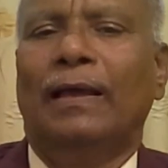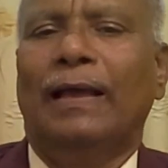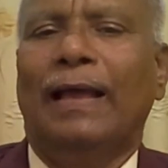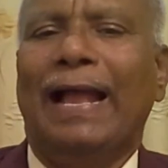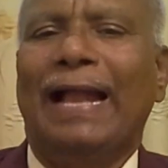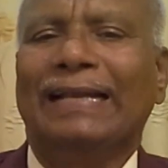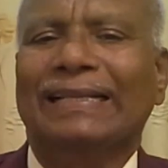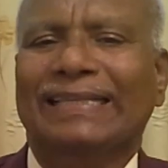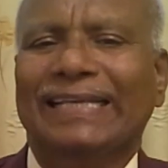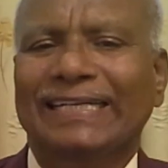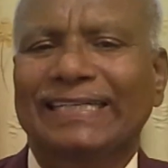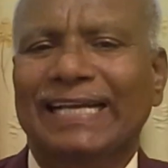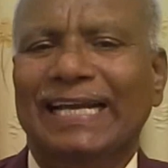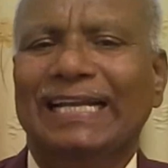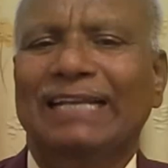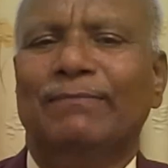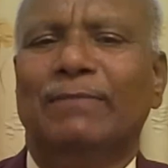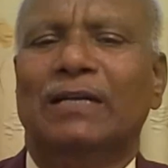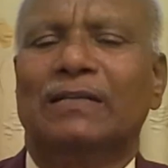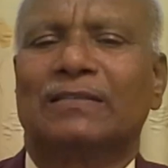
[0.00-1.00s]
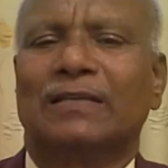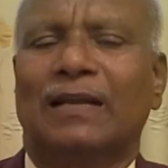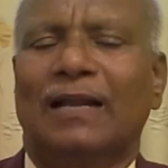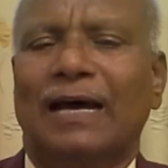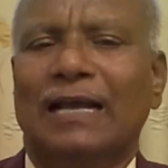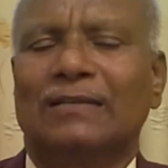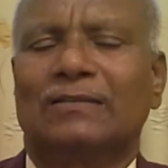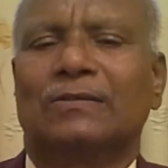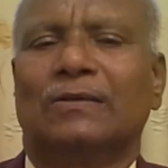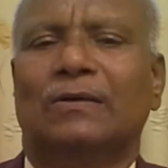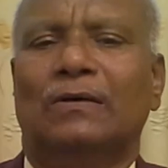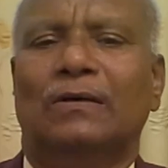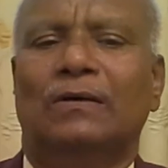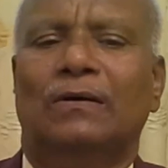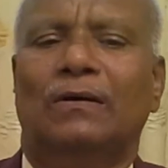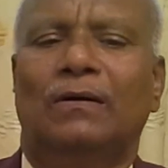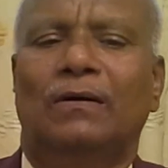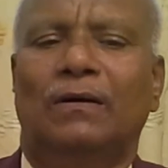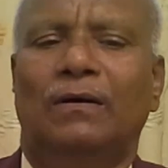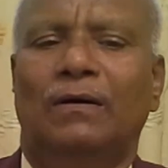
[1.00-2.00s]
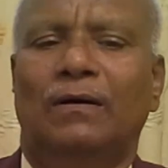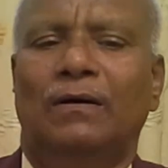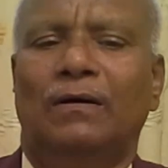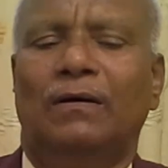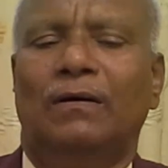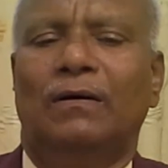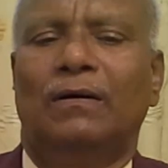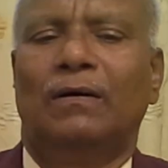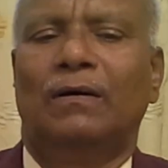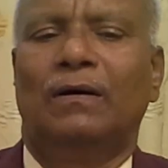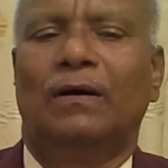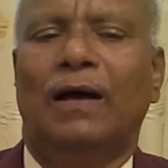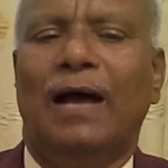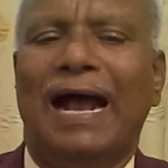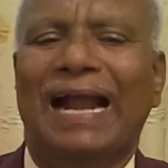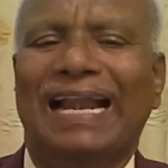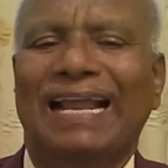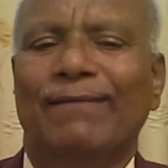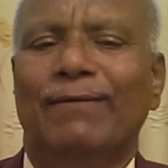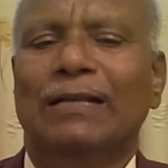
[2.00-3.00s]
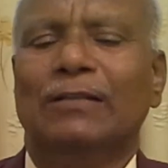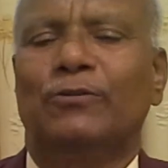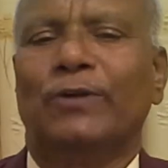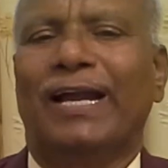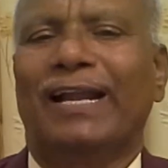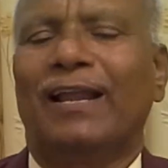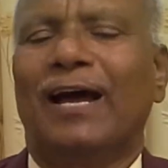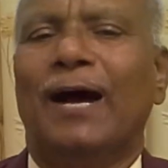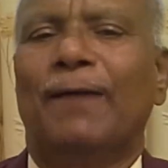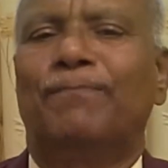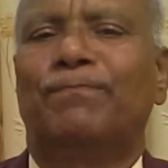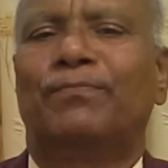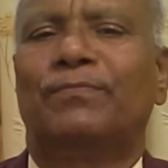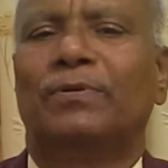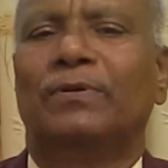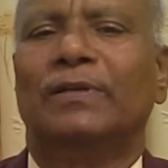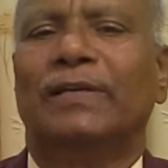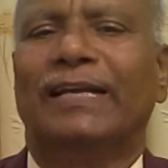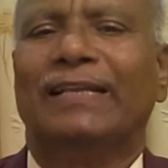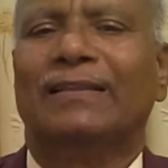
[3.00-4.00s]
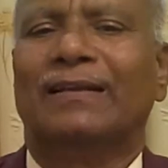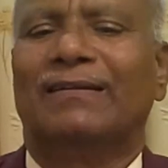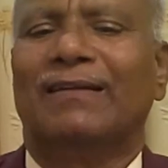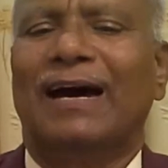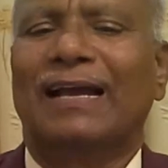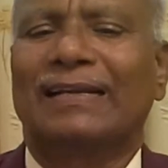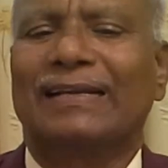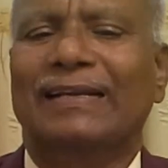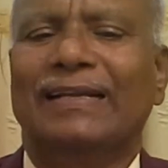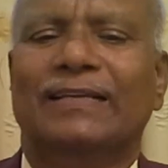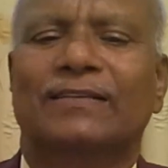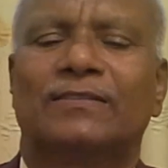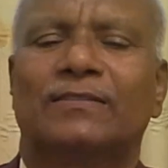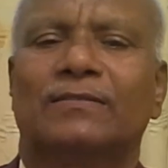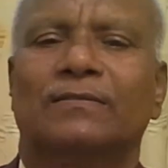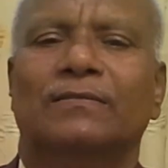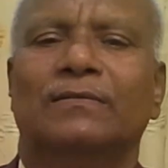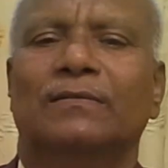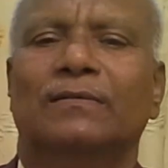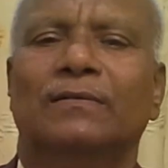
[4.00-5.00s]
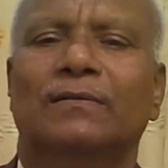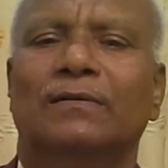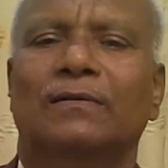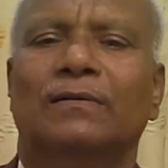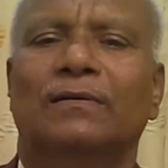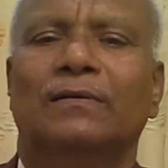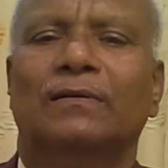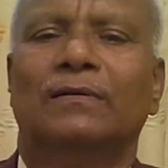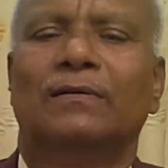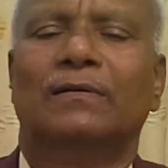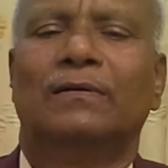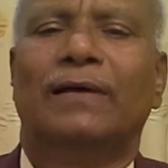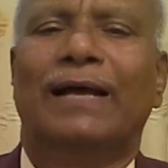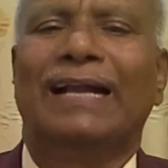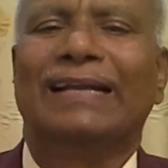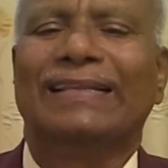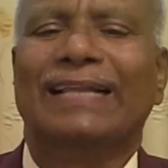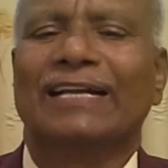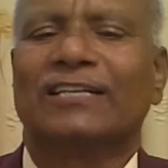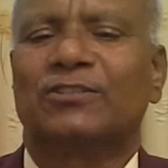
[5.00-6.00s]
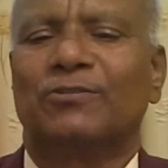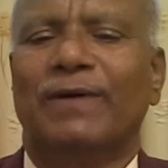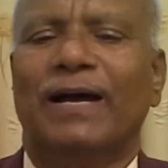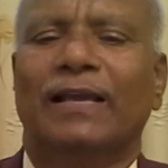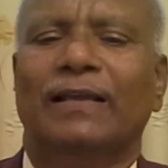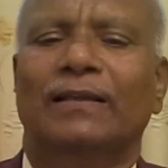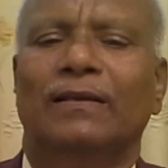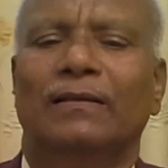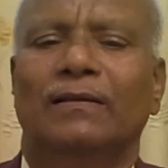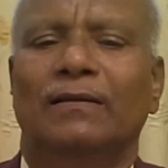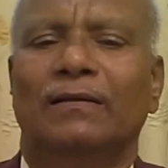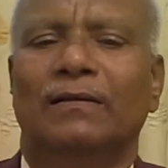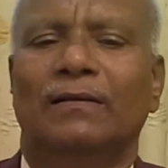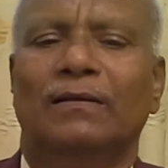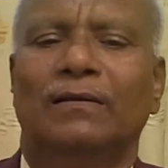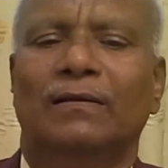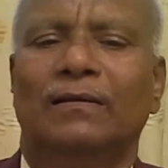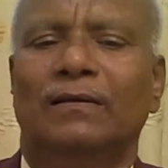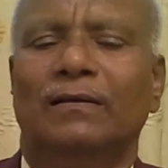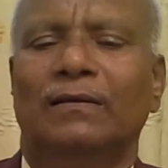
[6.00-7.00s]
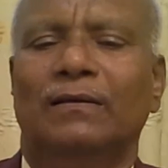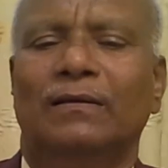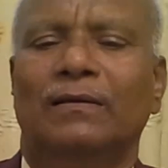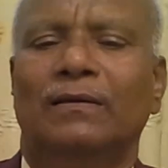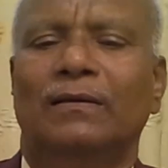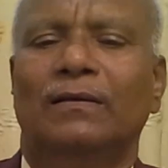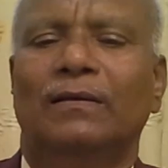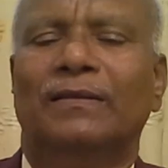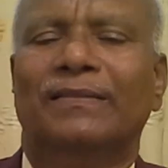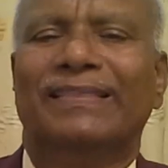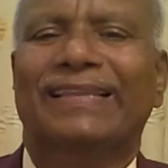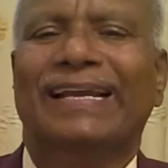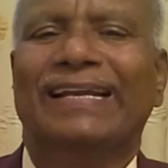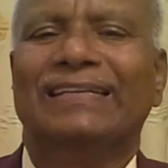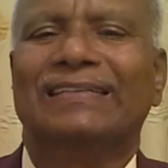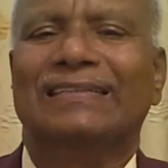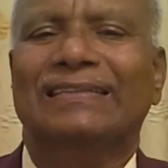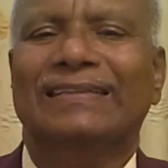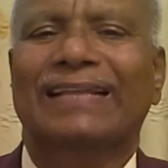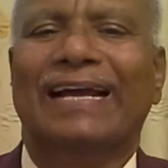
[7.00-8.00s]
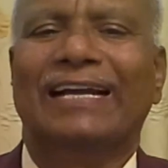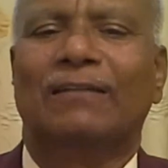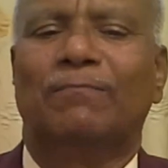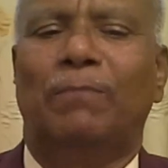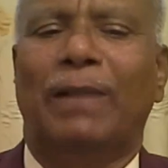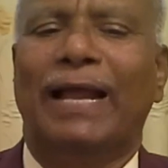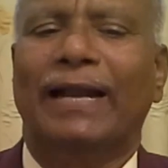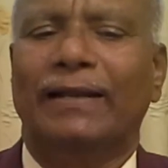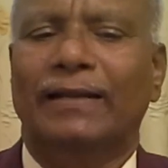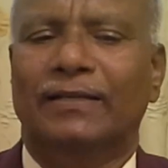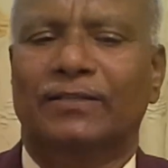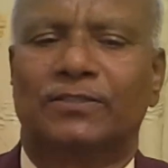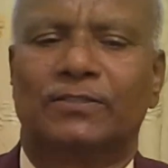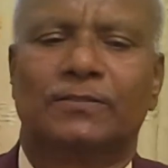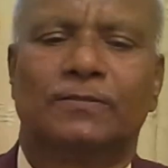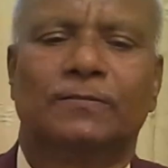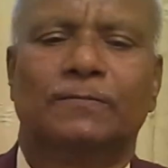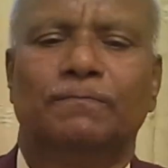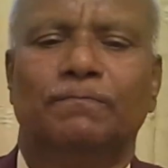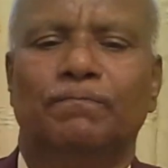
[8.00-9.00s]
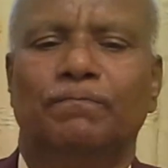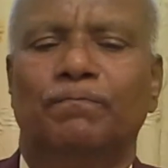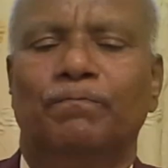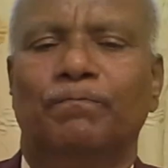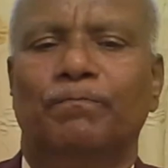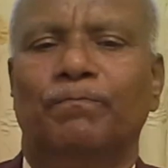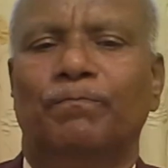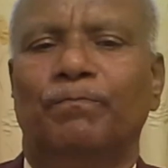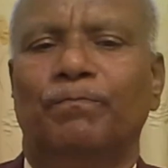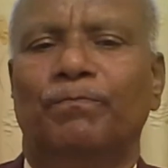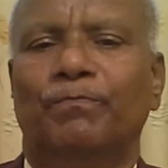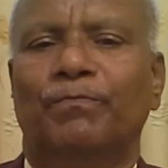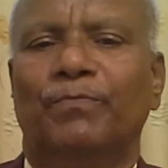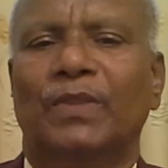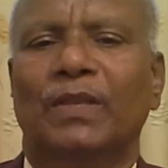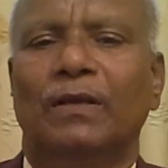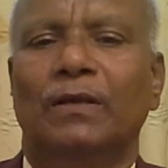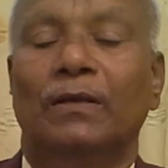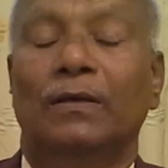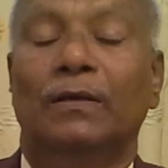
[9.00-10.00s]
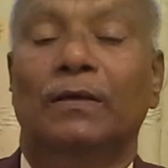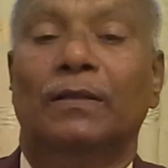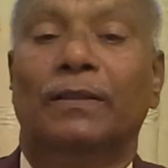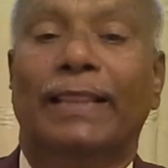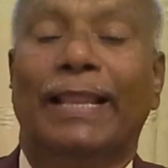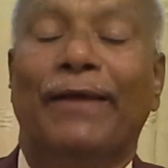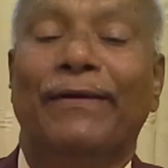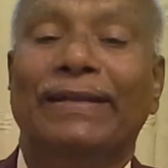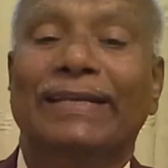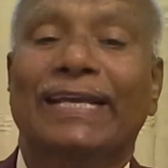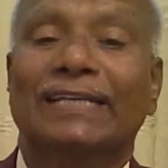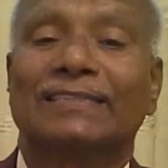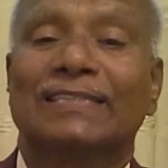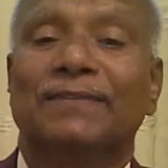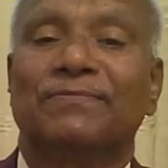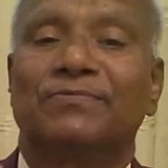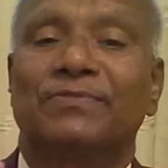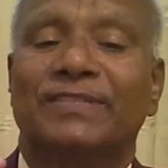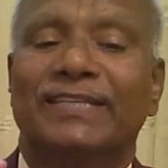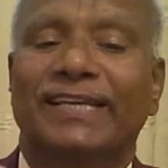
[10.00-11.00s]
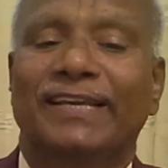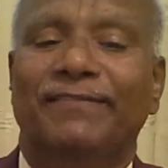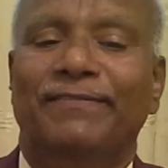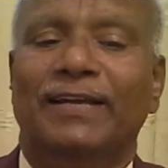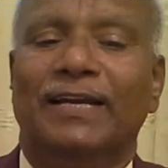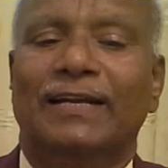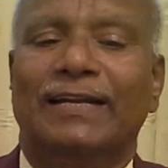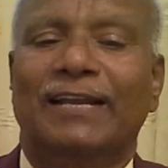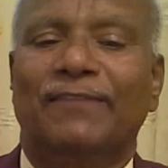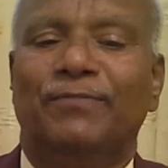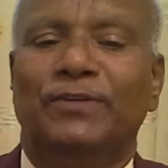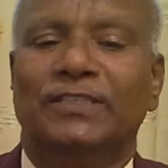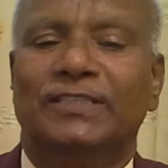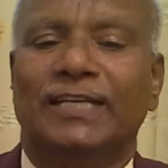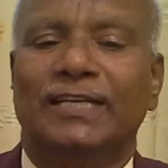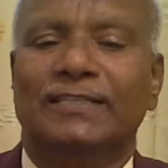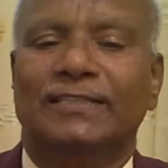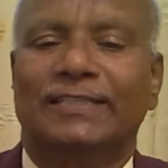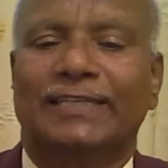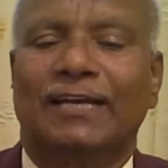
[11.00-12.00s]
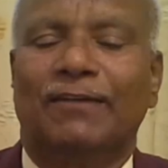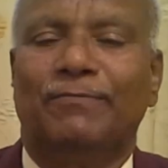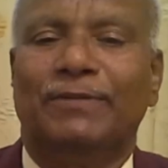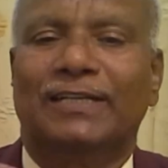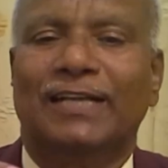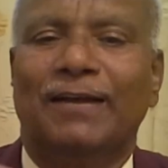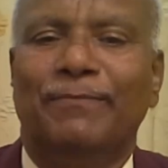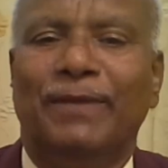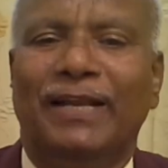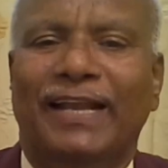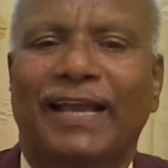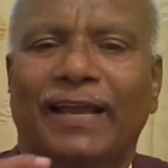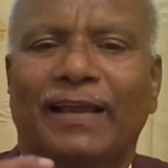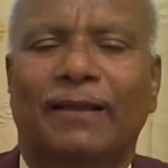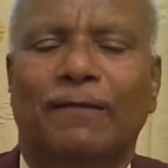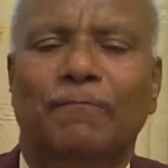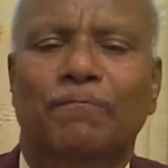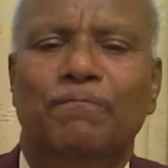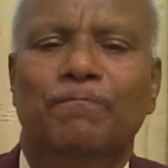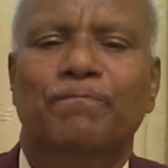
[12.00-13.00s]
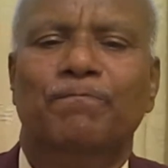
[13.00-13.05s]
And these animals are also unable to adapt in the darkness, and that's why there is night blindness. Now, in case of severe deficiency of vitamin A,